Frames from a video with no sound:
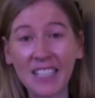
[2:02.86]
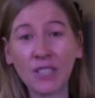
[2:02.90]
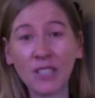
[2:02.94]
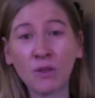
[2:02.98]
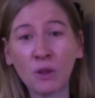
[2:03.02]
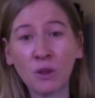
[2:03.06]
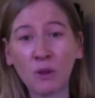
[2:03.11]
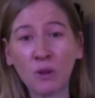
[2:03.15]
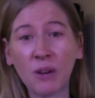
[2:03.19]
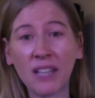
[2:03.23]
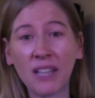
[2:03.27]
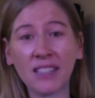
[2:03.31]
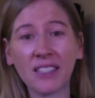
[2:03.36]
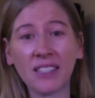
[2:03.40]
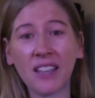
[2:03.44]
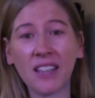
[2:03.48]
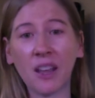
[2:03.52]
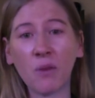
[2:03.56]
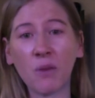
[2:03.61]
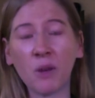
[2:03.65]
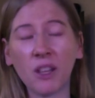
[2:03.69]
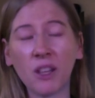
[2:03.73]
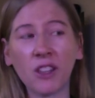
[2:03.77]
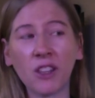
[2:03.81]
will resonate
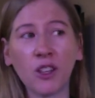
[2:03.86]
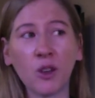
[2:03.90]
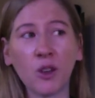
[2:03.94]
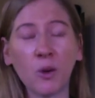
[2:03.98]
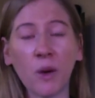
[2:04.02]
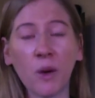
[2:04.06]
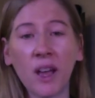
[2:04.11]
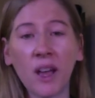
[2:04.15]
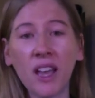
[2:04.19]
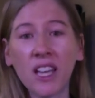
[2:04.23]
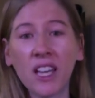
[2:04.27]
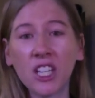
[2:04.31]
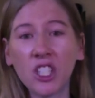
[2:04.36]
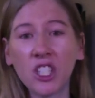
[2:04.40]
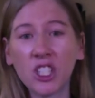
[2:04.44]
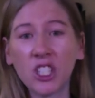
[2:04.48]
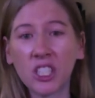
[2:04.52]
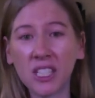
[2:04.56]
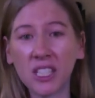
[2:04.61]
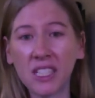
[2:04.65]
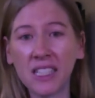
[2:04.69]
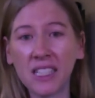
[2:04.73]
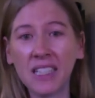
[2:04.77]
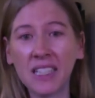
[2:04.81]
with you.
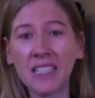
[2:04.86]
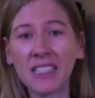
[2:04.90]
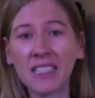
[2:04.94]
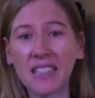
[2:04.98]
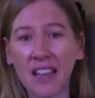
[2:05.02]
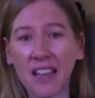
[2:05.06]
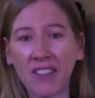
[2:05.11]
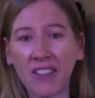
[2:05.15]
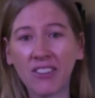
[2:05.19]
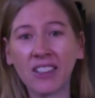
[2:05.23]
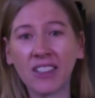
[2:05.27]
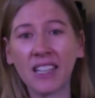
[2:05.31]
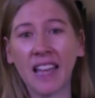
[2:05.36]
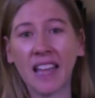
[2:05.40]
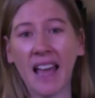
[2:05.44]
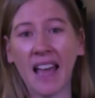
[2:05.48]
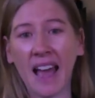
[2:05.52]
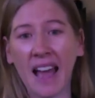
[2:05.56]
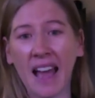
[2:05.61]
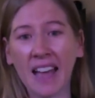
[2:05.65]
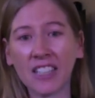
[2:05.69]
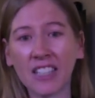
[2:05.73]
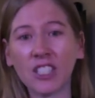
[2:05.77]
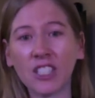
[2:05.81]
She definitely
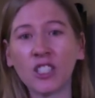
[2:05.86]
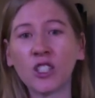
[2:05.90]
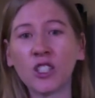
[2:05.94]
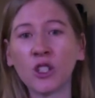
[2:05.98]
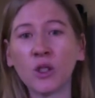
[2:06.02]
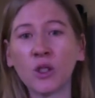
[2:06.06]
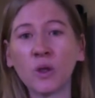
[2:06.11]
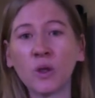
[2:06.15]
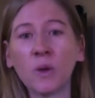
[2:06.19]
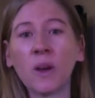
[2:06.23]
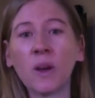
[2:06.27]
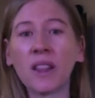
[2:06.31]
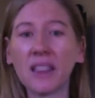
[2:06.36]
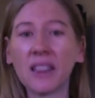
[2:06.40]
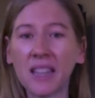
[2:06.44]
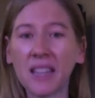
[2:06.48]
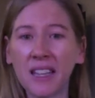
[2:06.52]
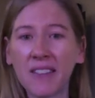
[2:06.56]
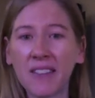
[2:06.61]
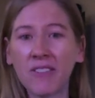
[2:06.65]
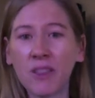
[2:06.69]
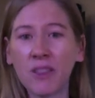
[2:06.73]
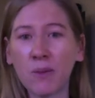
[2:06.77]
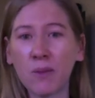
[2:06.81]
had to
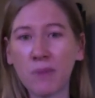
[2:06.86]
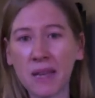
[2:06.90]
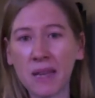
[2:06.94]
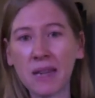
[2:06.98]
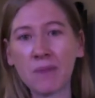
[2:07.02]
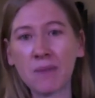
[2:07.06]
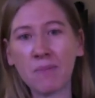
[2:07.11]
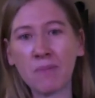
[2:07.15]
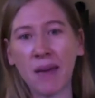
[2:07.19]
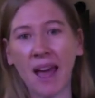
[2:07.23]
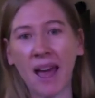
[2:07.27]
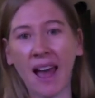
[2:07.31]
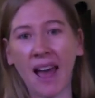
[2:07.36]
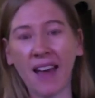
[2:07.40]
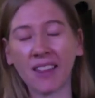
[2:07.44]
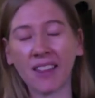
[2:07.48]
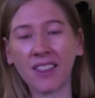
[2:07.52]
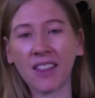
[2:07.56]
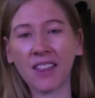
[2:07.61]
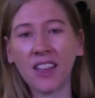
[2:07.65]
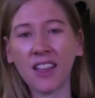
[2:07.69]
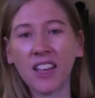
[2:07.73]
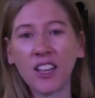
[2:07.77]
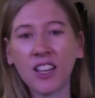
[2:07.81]
leave the beaten path
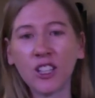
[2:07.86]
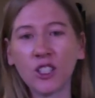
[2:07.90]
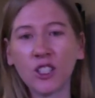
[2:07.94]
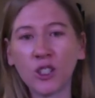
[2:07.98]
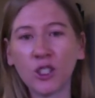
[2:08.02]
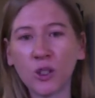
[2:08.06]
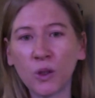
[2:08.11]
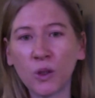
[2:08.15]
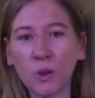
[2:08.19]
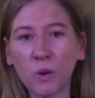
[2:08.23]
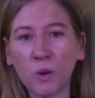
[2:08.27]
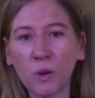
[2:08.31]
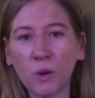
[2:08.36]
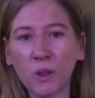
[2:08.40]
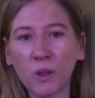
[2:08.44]
to,